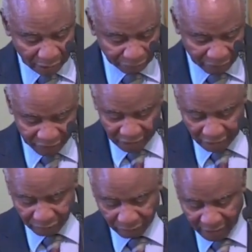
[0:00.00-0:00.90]
verse
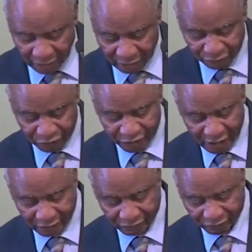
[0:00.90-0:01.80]
11 of that
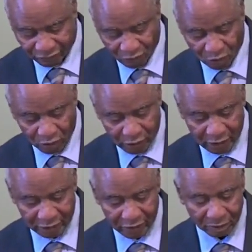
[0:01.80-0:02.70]
Ephesians 4,
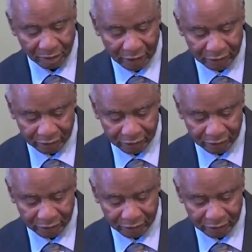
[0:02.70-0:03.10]
let's go back to